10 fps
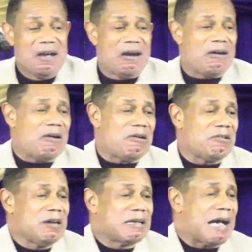
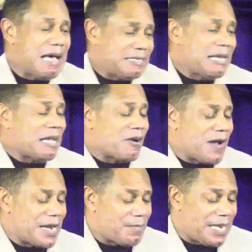Oh, God, take her
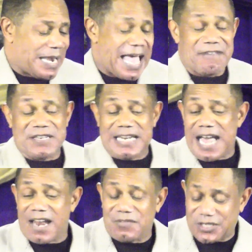out of my life. And then
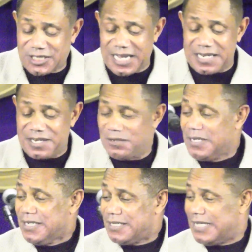all of a sudden you
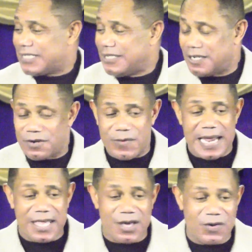listen to the
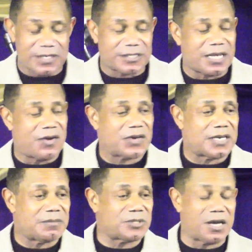radio and a song
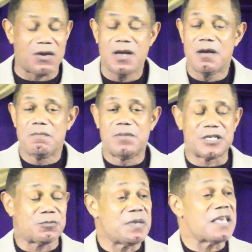comes on.
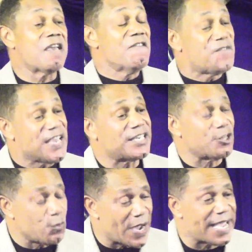Must be fifty
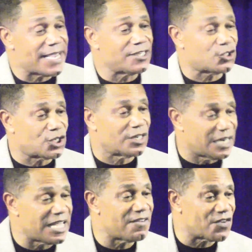ways to
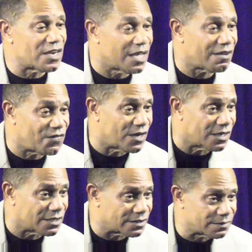leave your
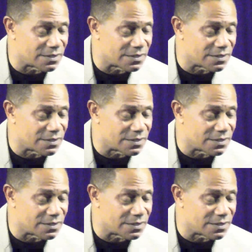lover.